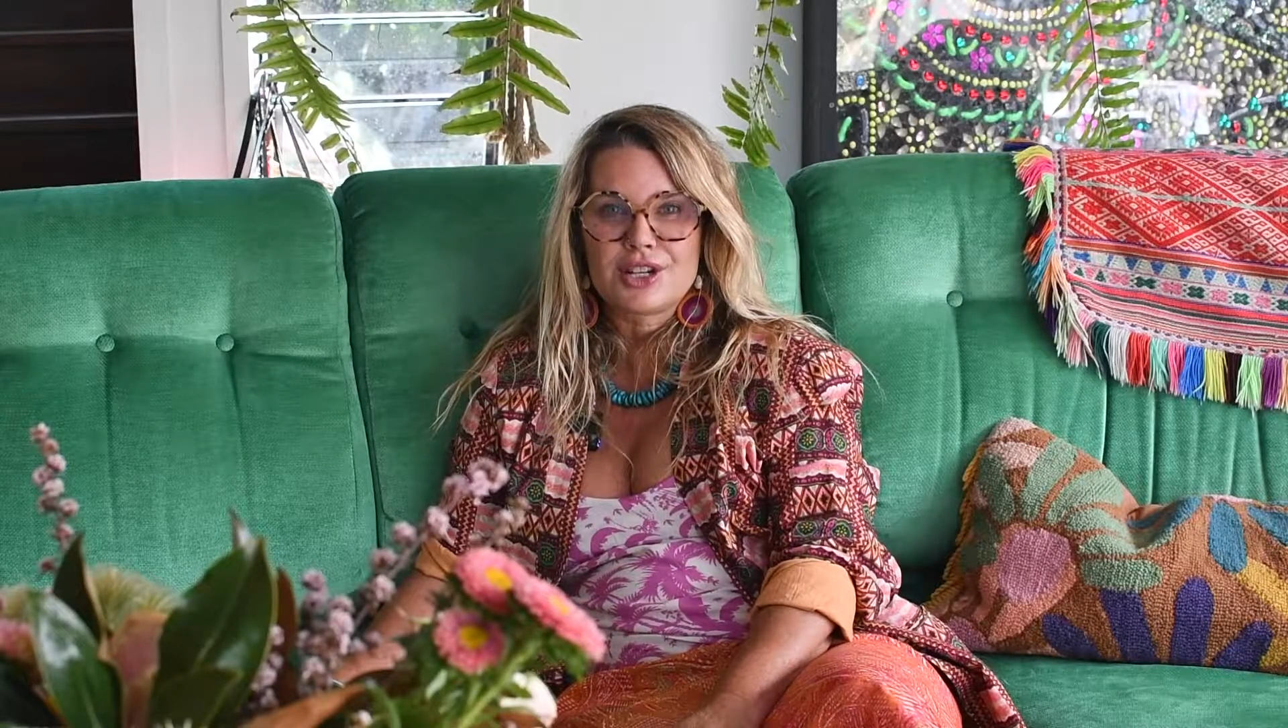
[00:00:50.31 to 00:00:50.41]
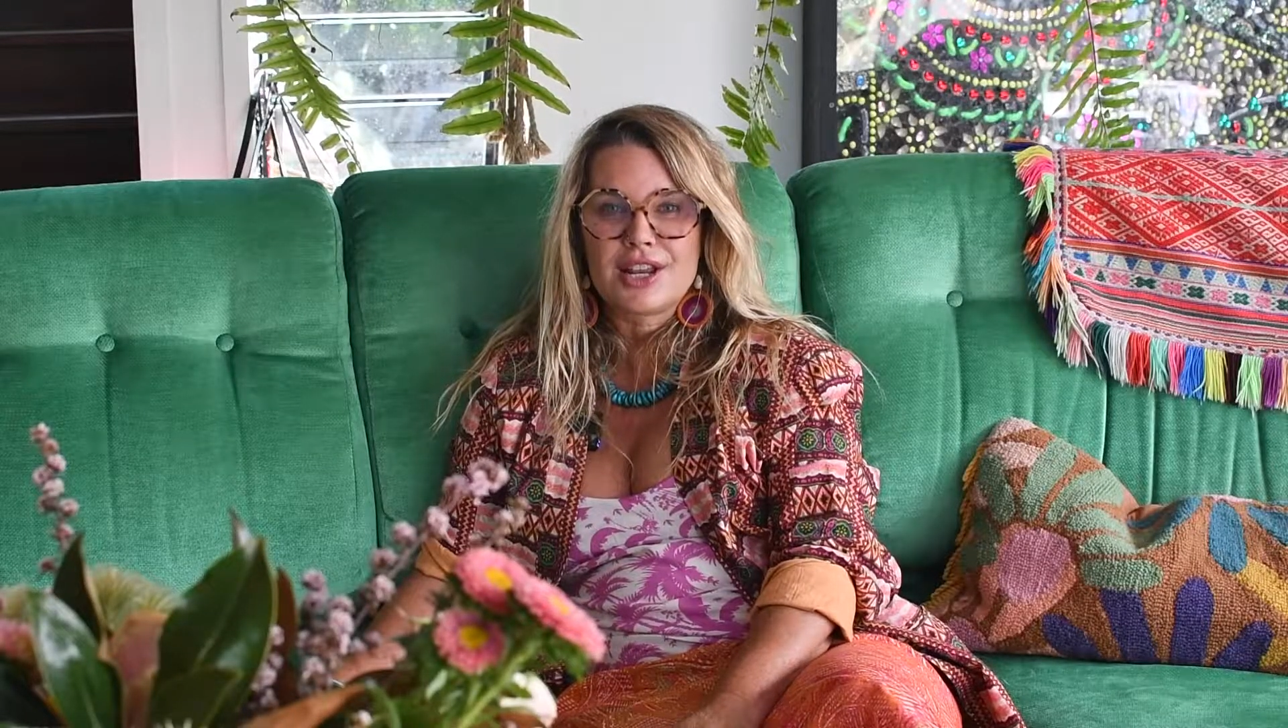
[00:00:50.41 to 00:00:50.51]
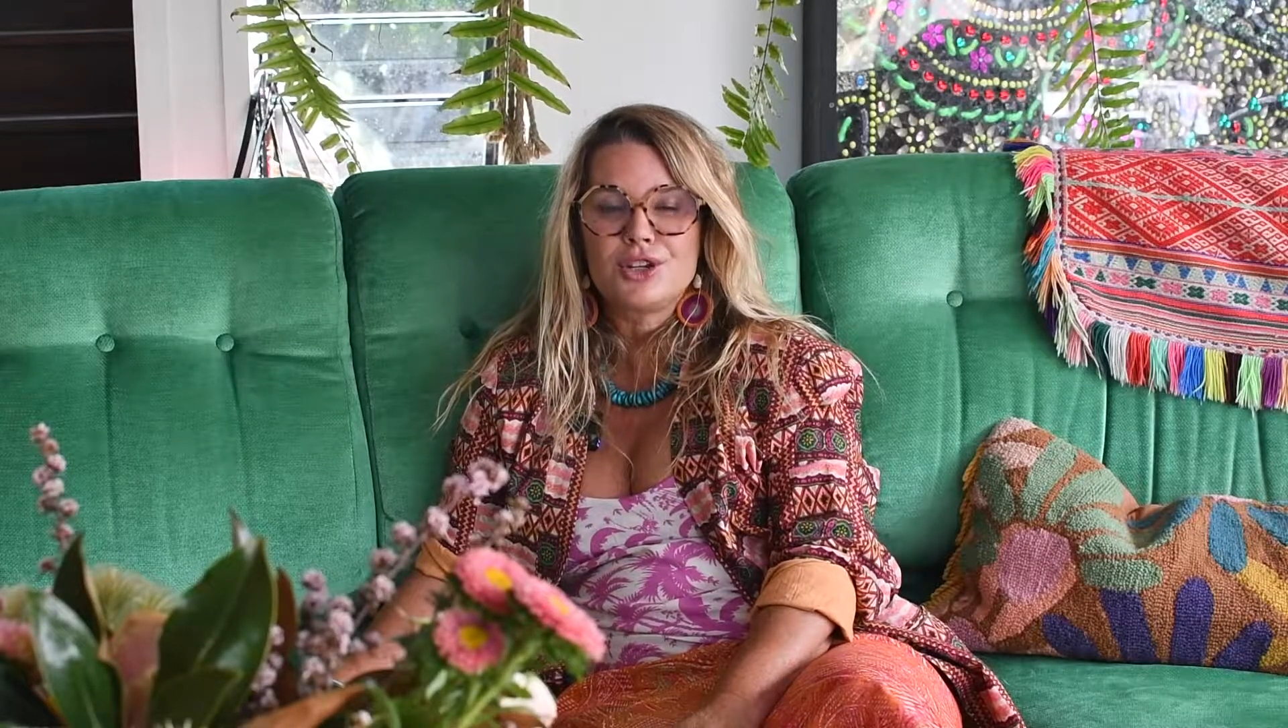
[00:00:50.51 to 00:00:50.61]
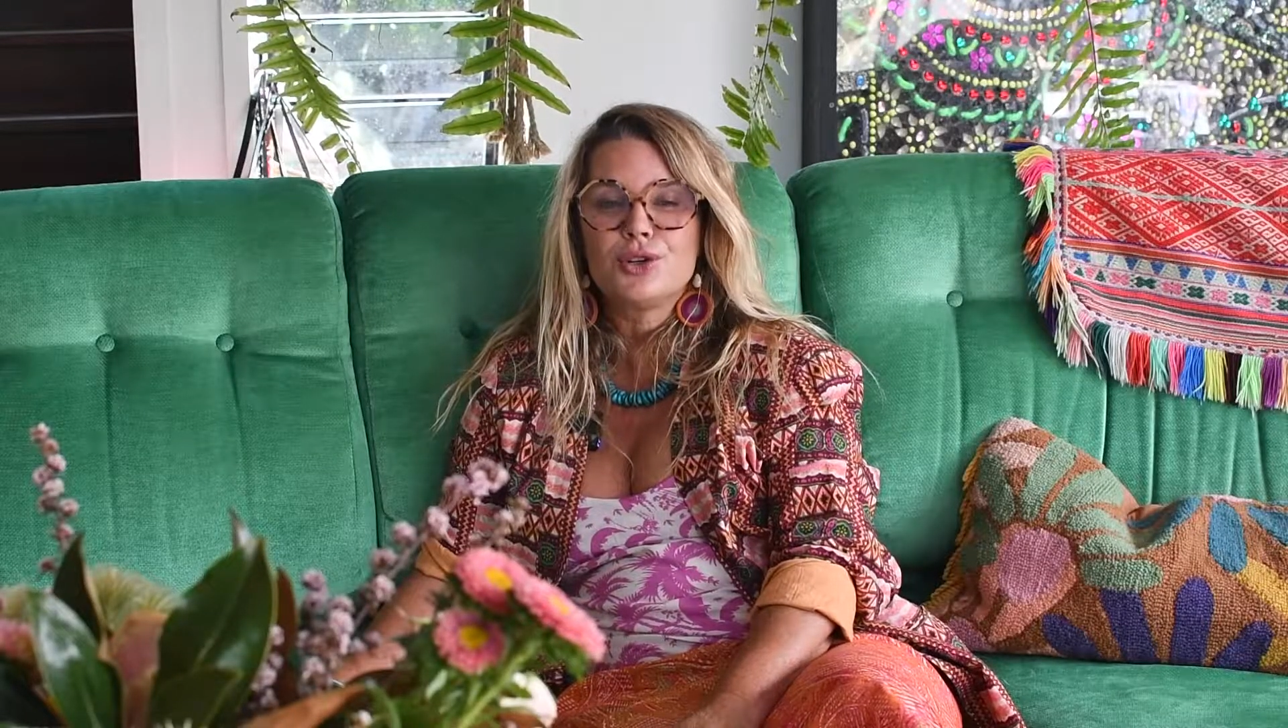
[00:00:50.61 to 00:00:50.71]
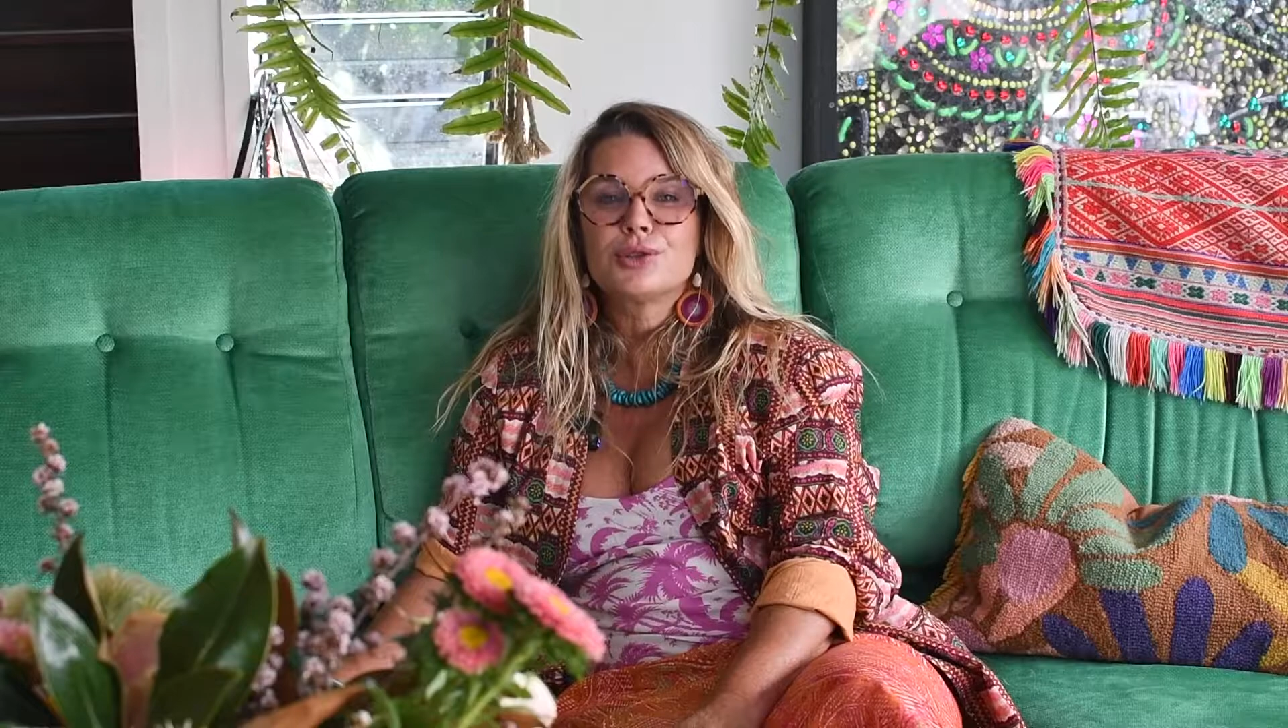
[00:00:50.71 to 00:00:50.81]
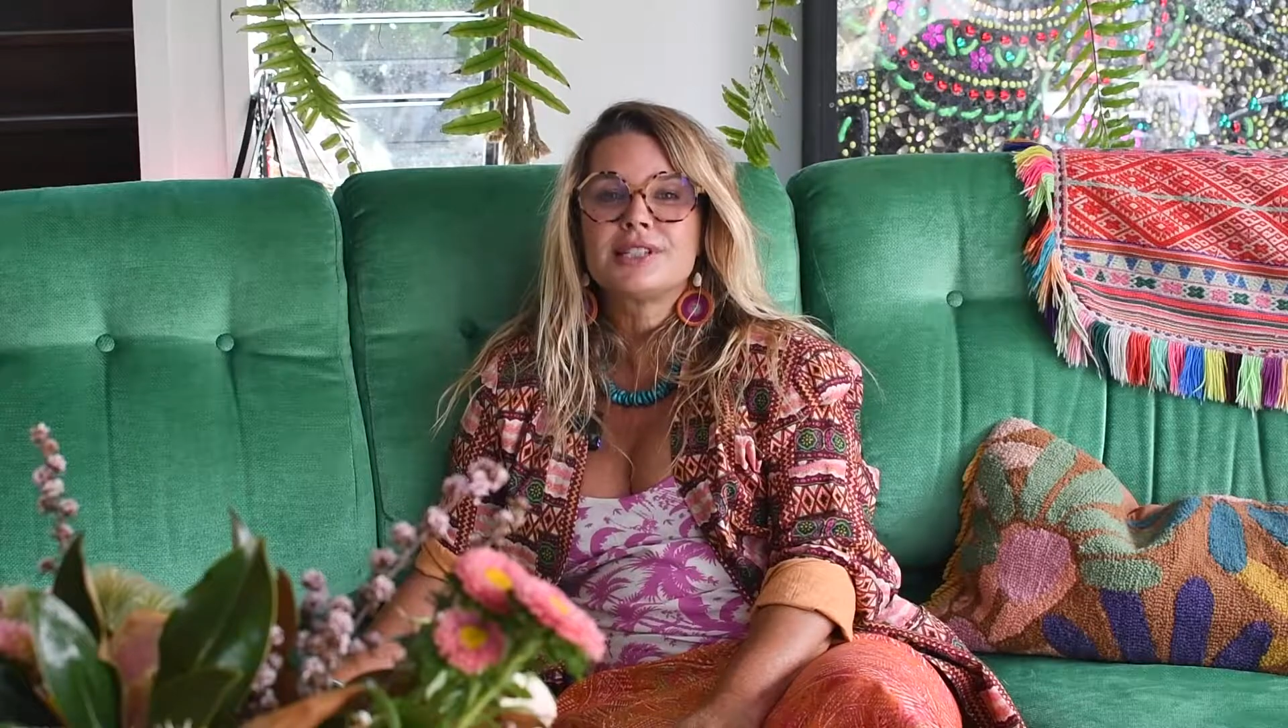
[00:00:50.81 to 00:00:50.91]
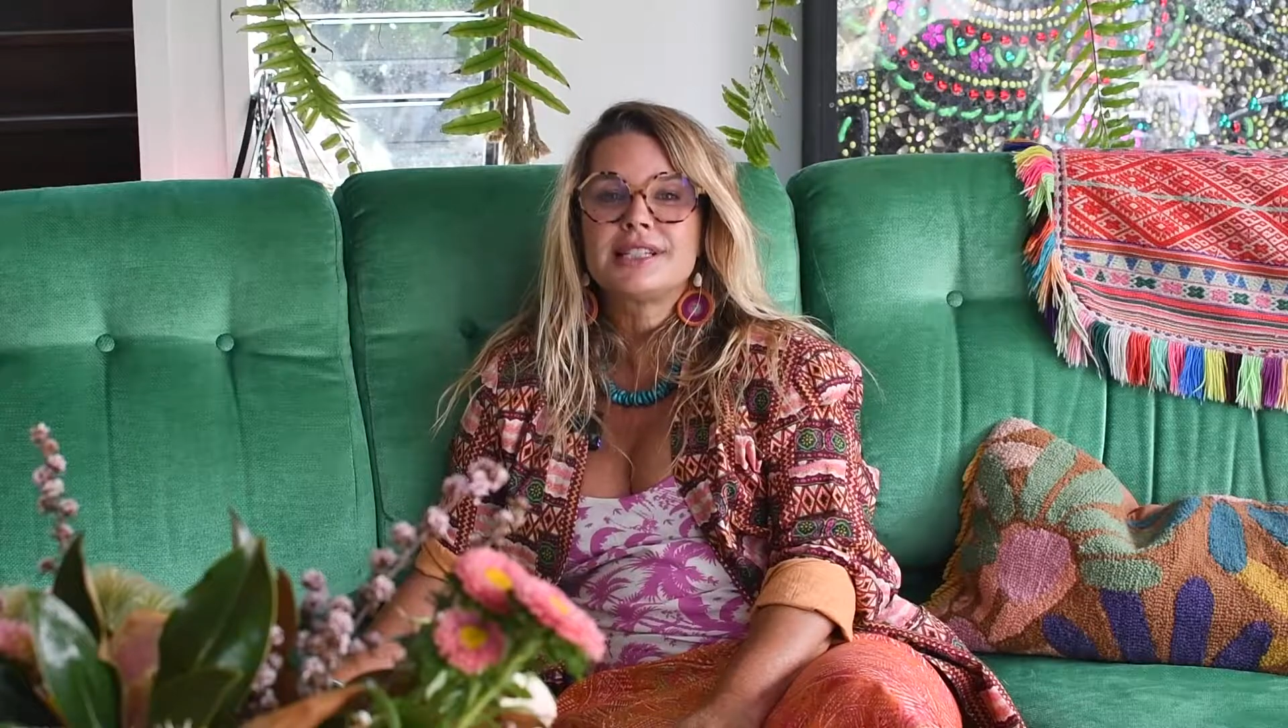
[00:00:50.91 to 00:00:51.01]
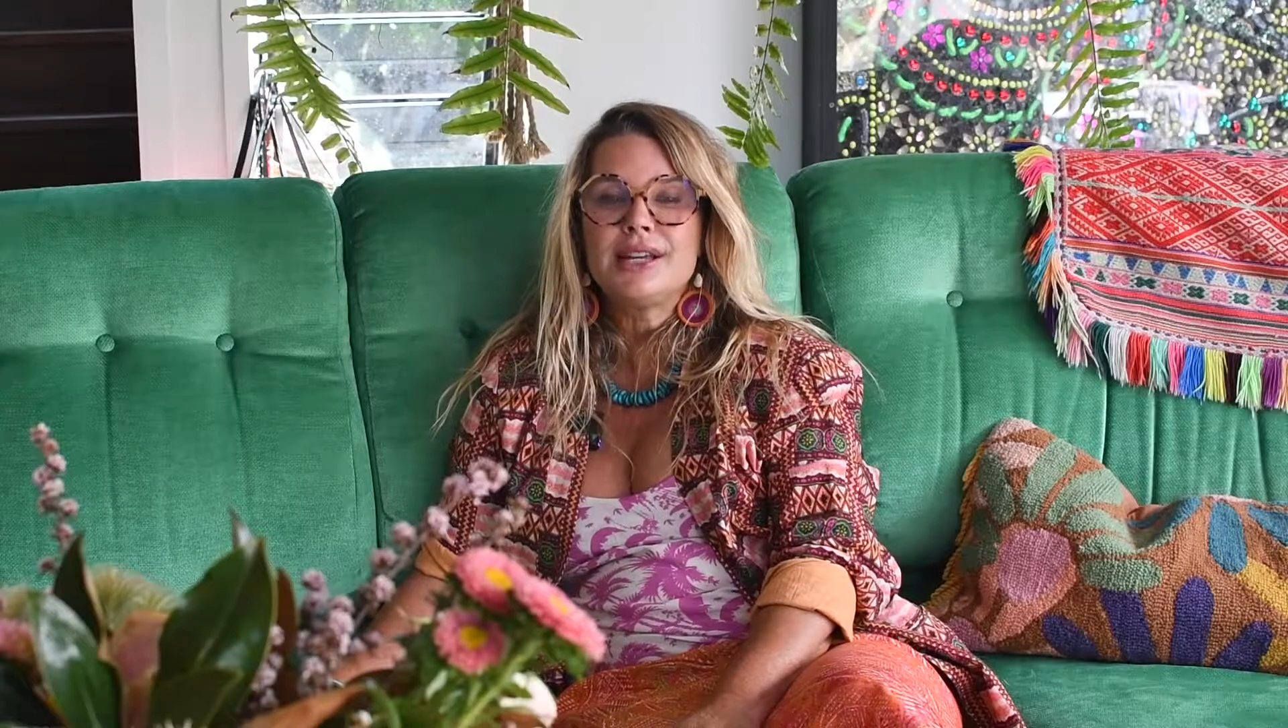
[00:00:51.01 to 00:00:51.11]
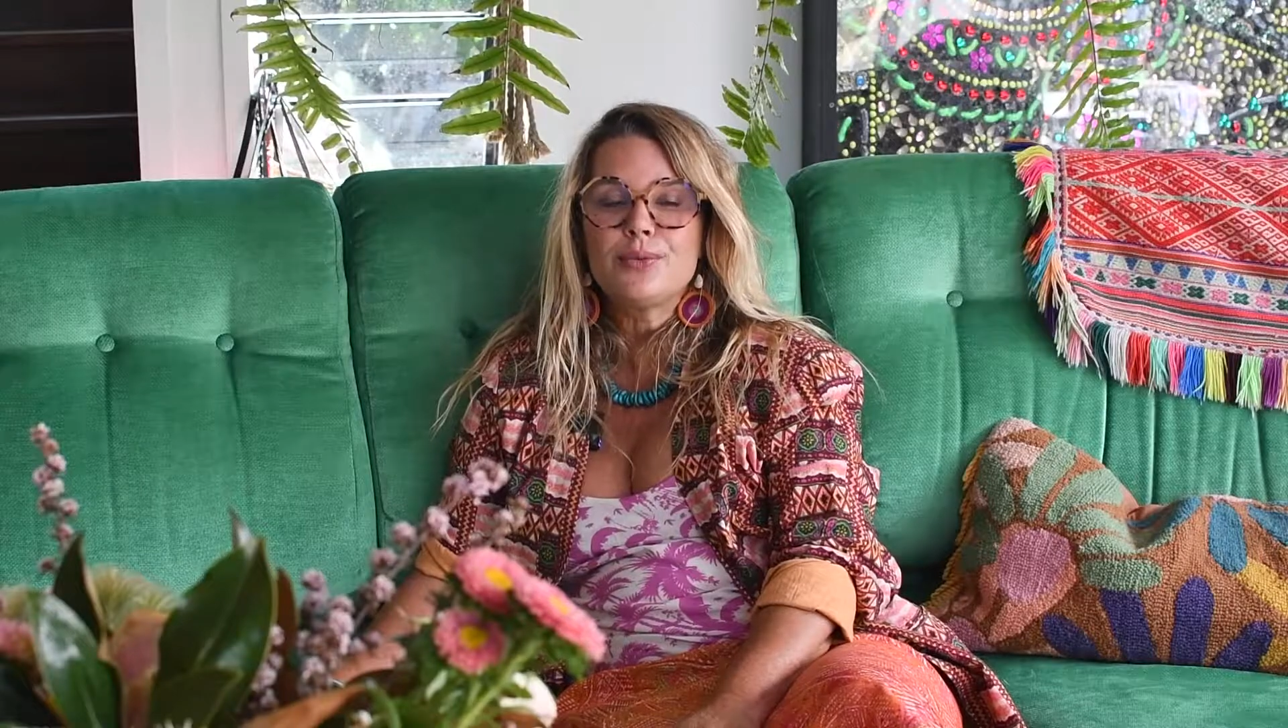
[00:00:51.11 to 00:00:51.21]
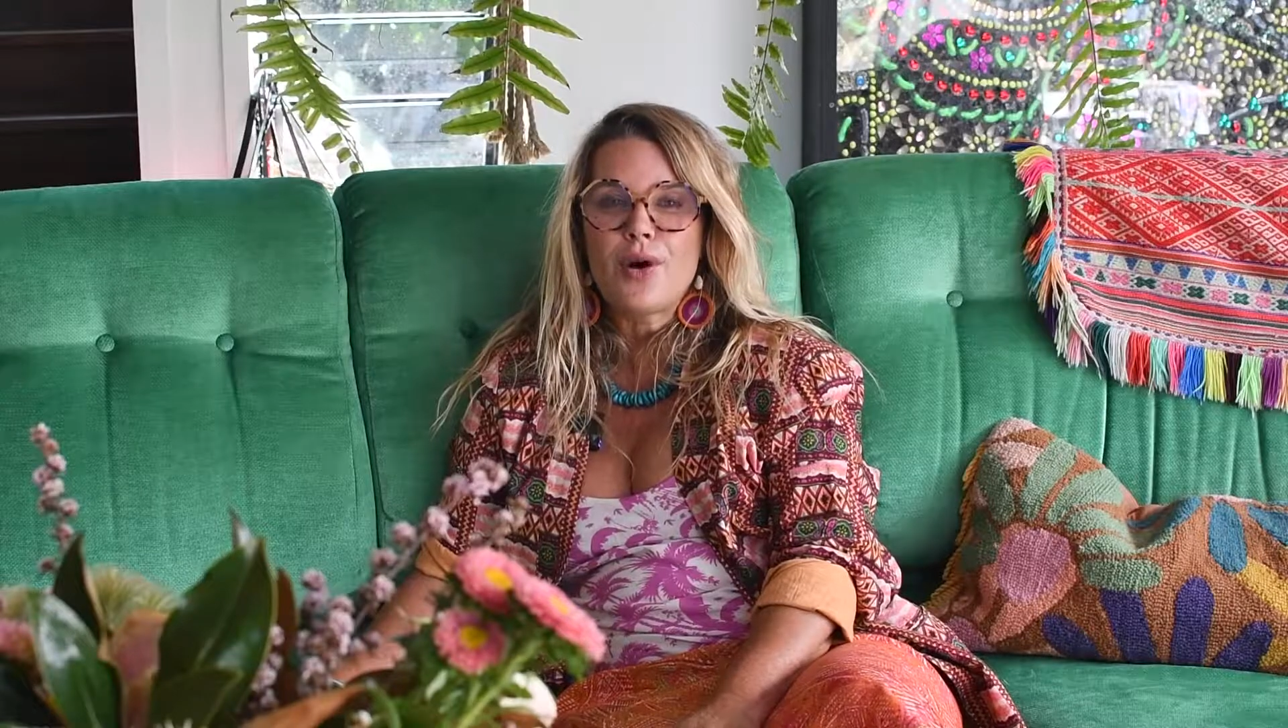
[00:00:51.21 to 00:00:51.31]
and you'll
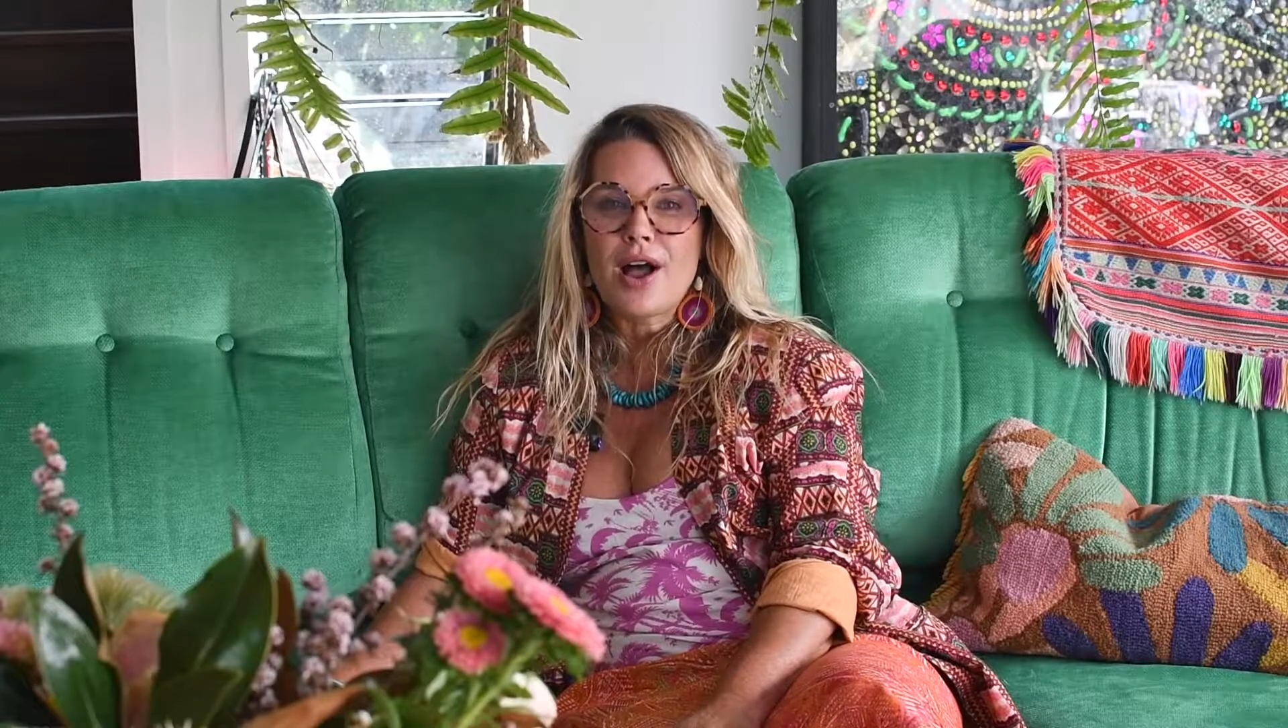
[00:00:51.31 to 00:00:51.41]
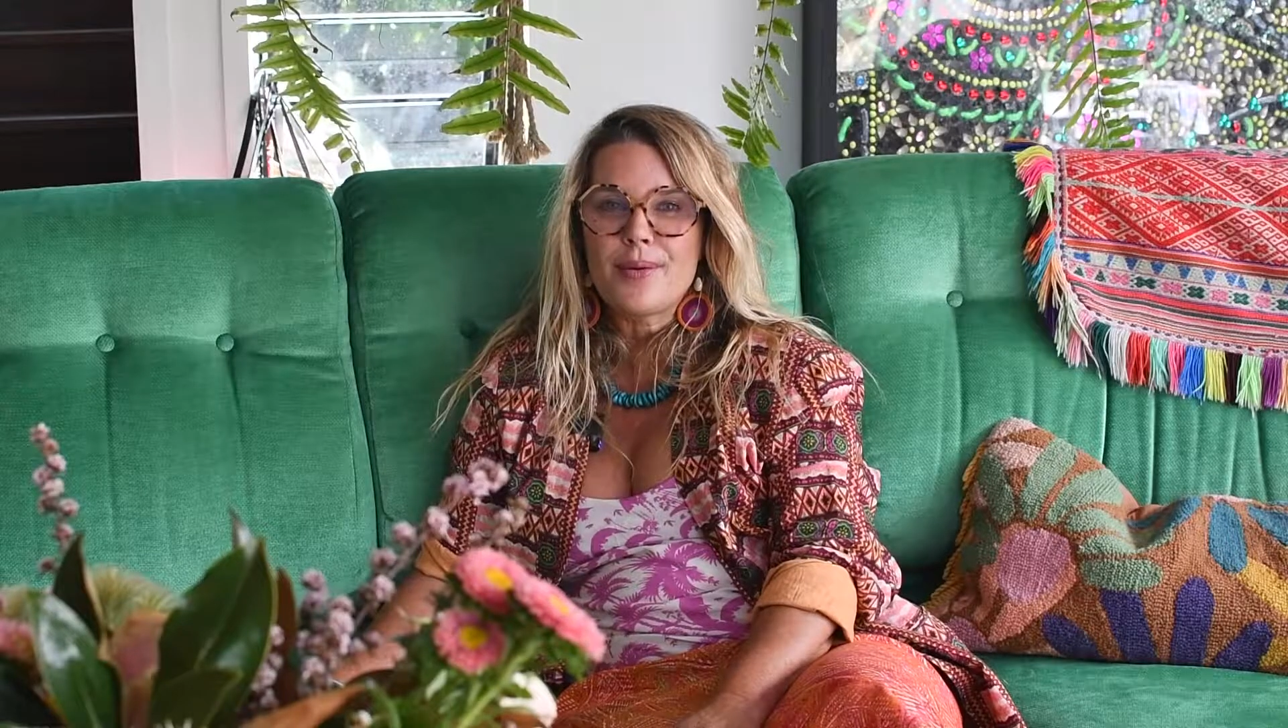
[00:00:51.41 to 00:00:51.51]
see why